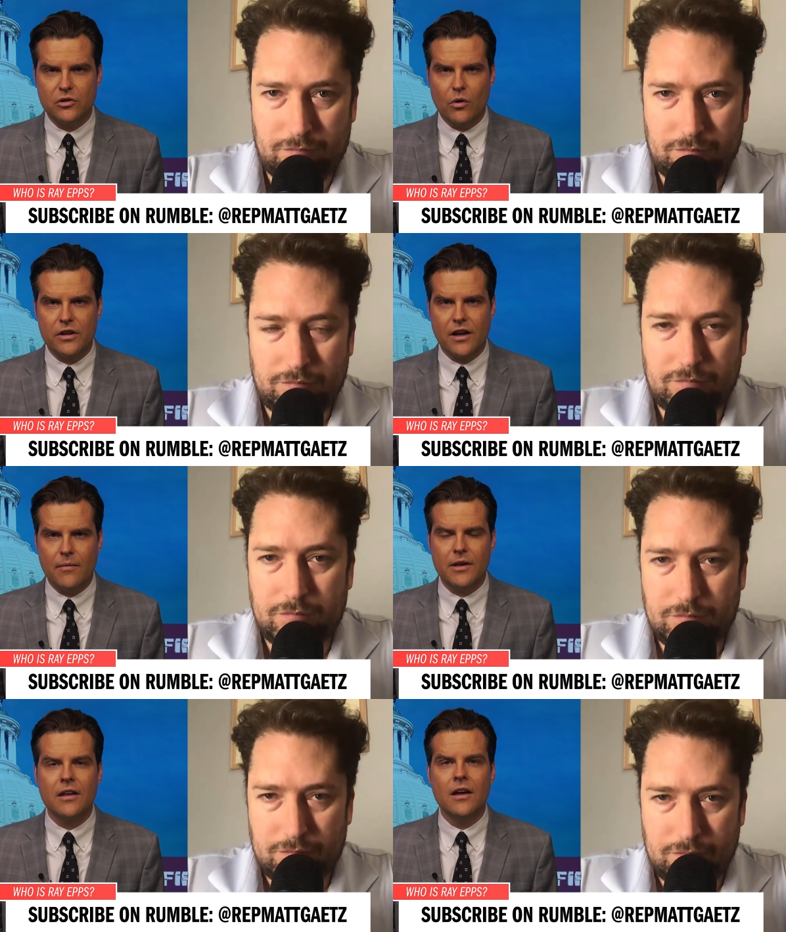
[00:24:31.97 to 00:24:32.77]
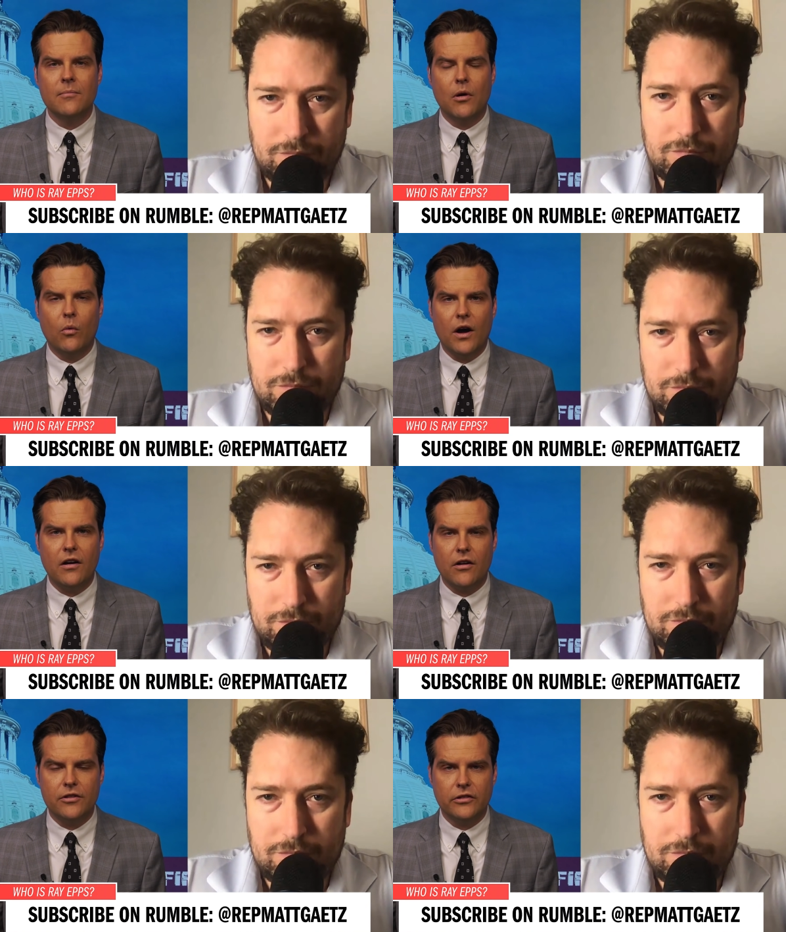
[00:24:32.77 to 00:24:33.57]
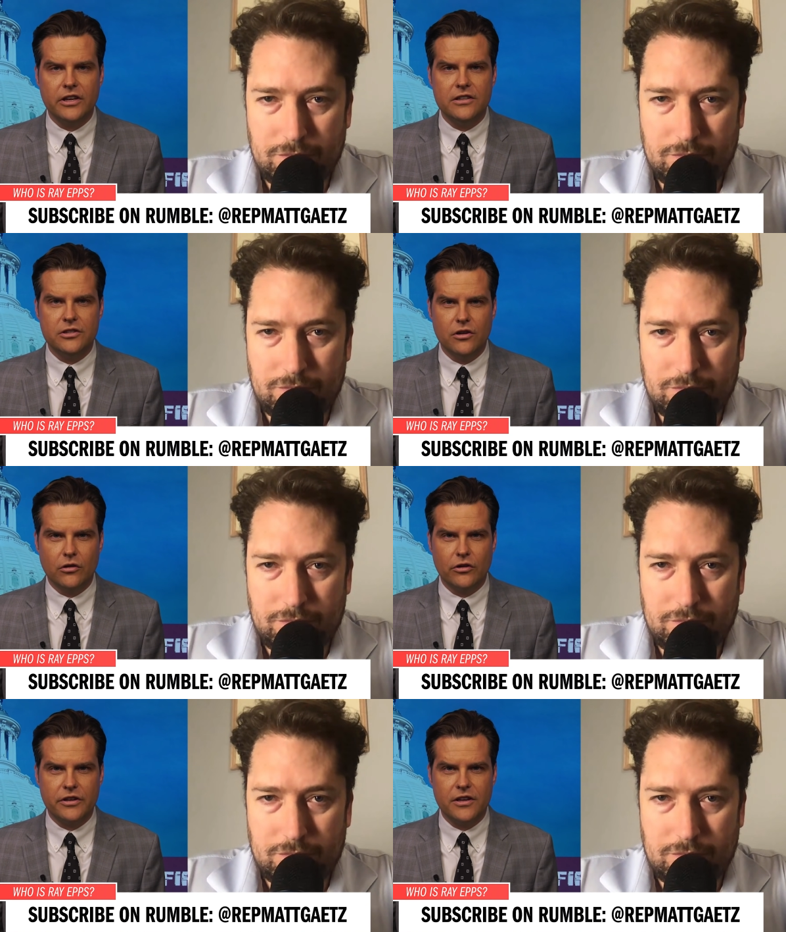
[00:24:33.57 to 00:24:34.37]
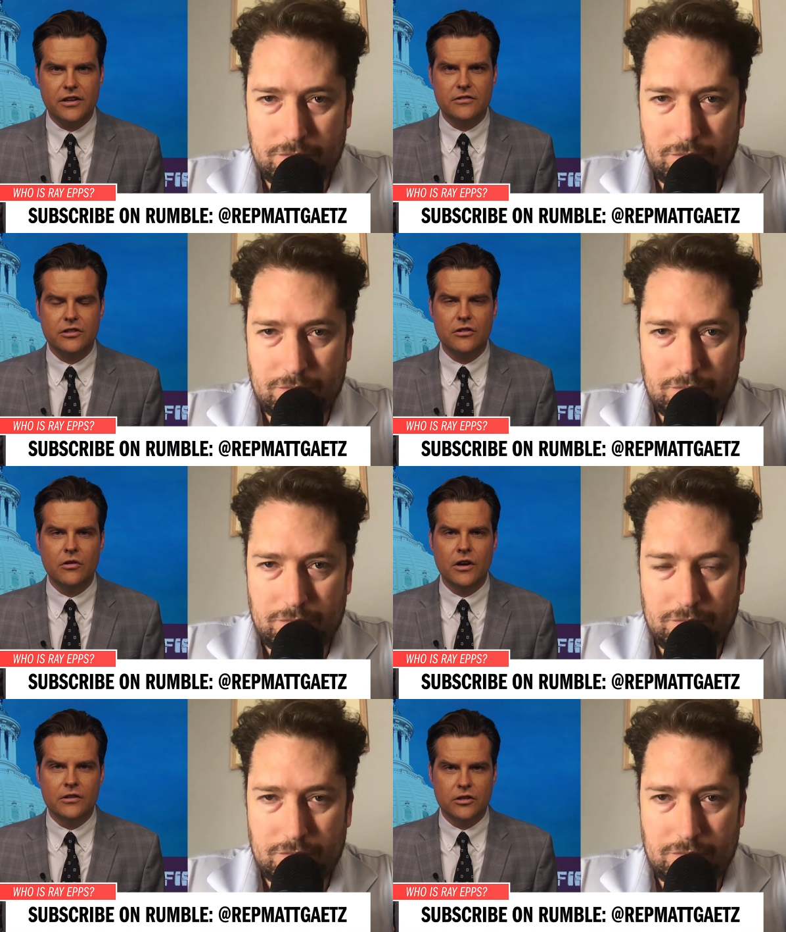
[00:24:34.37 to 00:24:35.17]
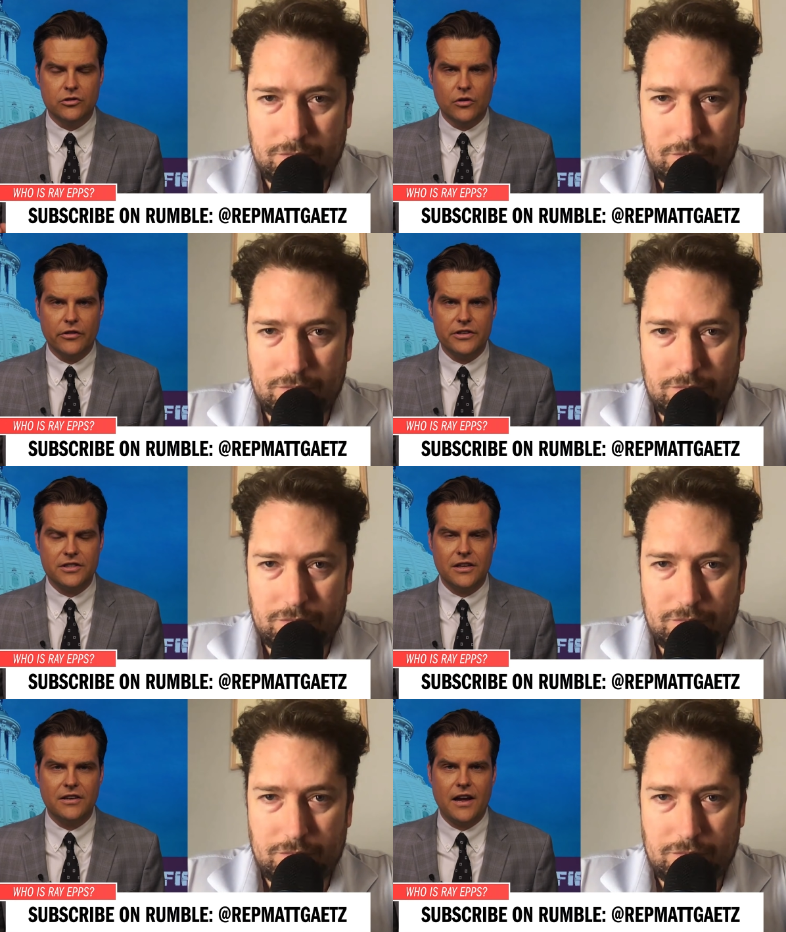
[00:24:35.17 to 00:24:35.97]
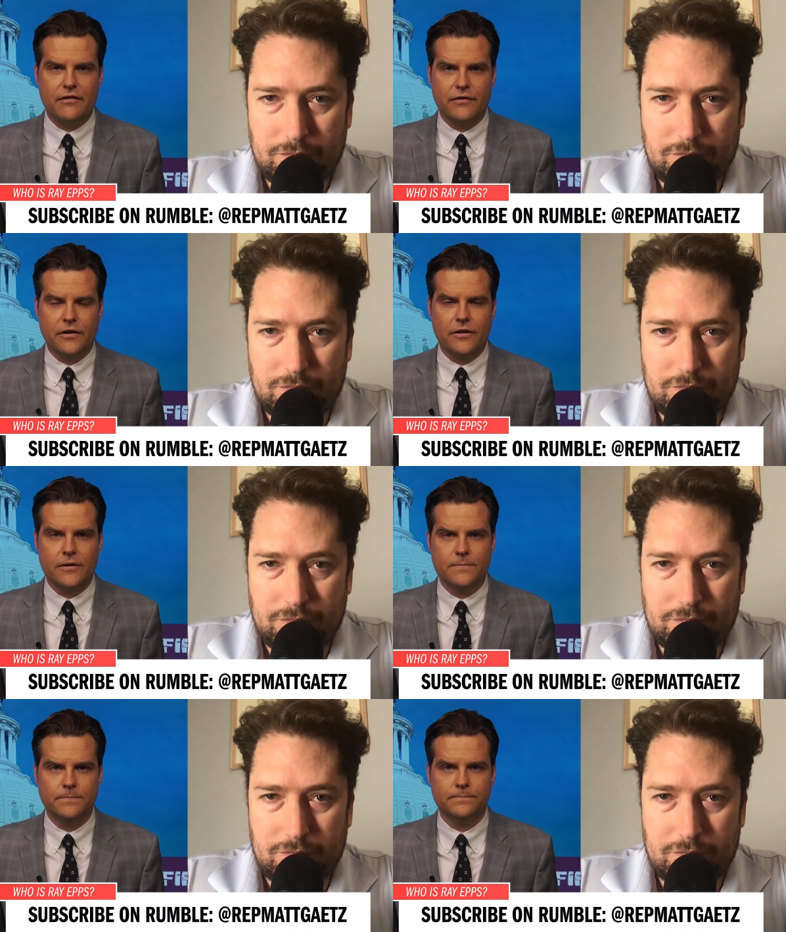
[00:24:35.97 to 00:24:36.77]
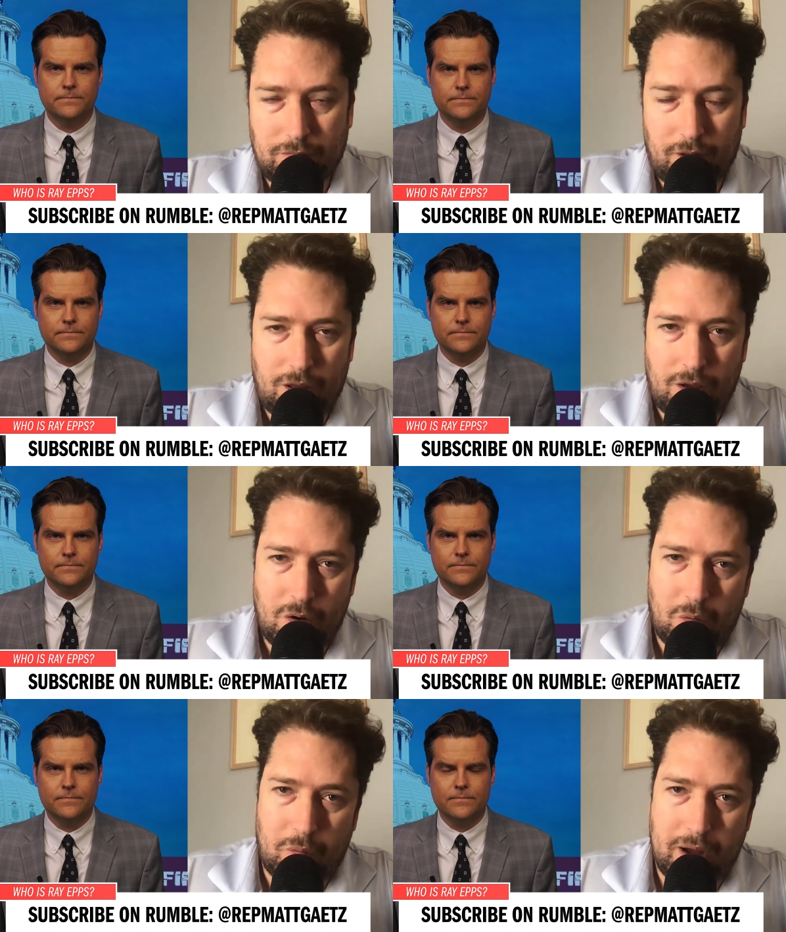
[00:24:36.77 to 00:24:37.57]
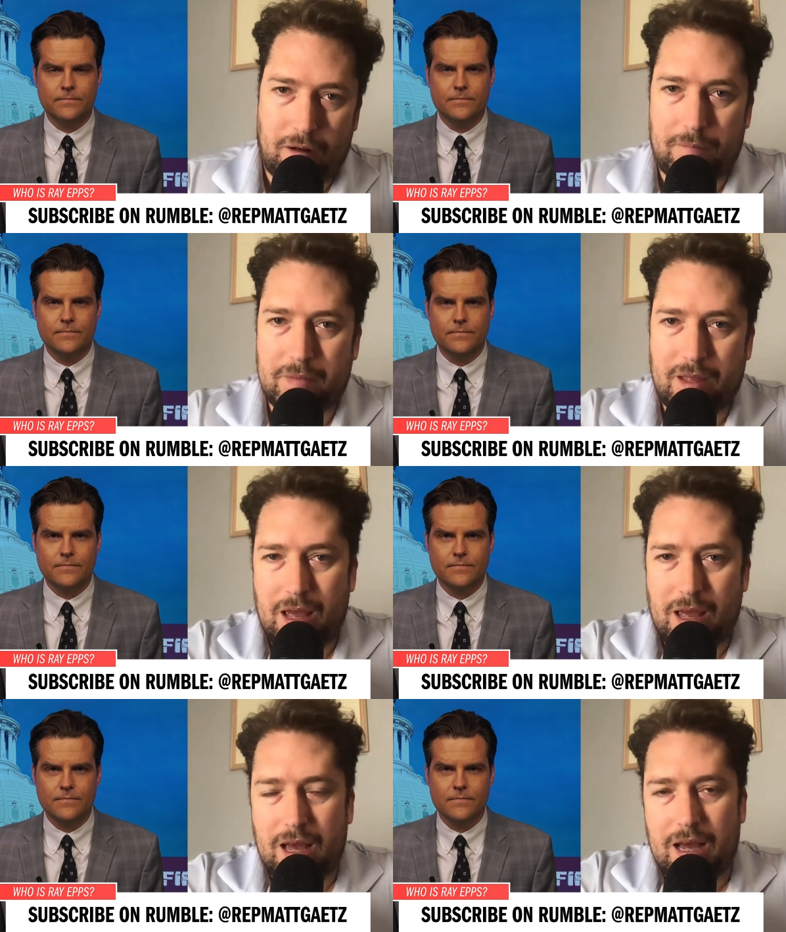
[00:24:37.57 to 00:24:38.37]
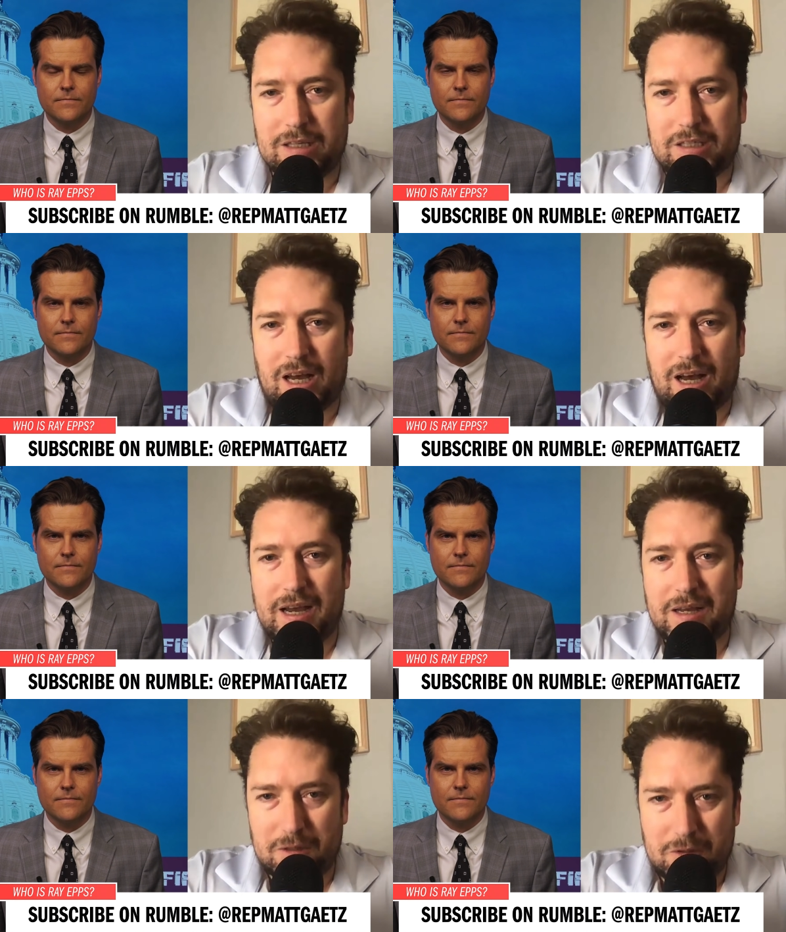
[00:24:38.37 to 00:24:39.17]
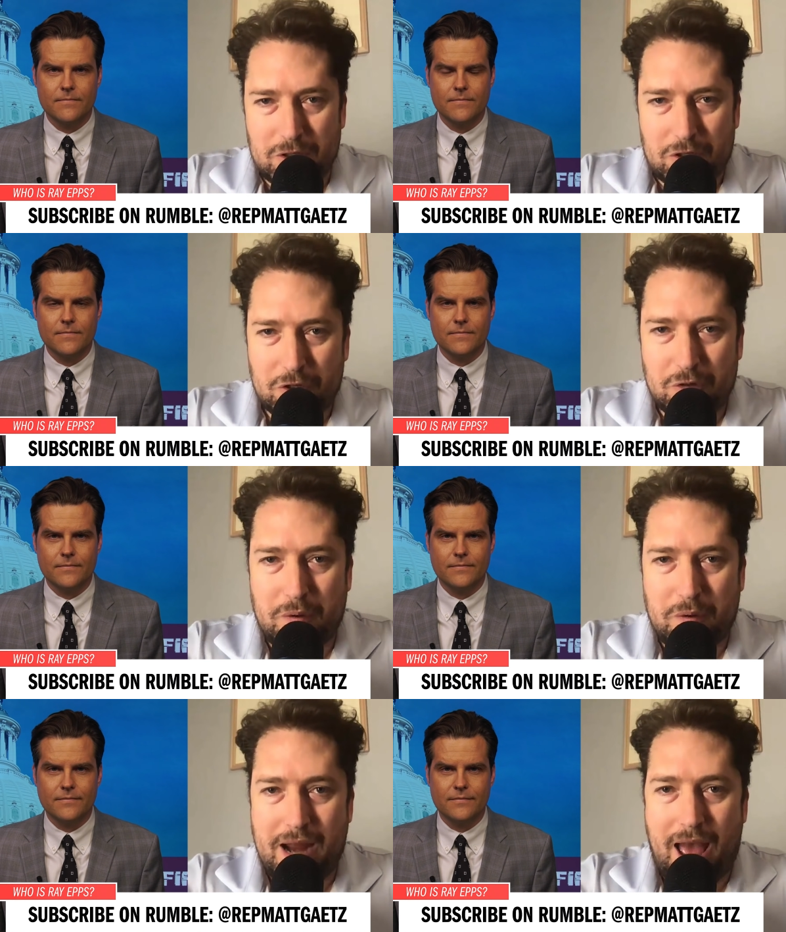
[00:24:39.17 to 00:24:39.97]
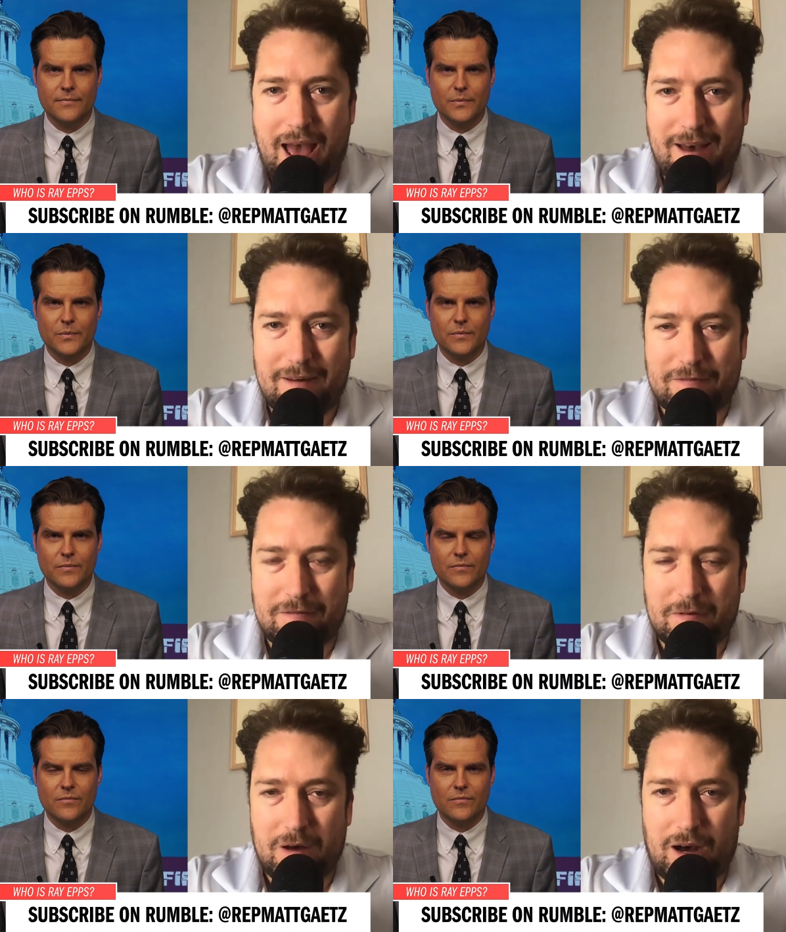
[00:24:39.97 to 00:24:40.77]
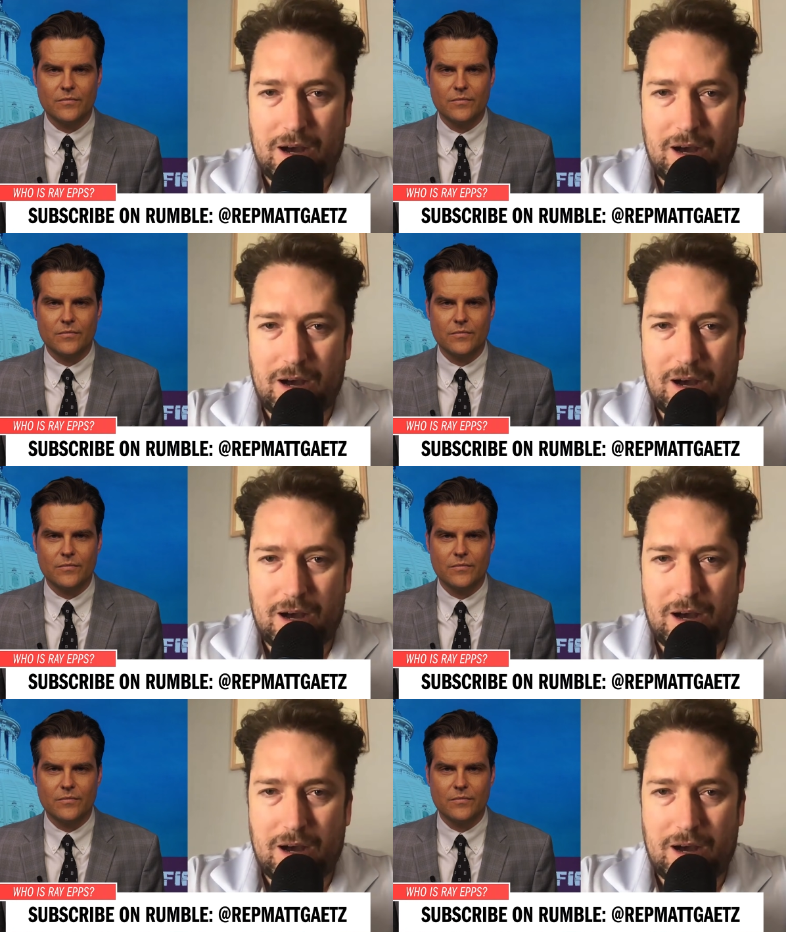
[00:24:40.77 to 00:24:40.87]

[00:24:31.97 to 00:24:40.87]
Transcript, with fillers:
Speaker 1: story coming, but what are the leads you're looking into to drill this thing down further?
Speaker 2: Well, as I alluded to, we have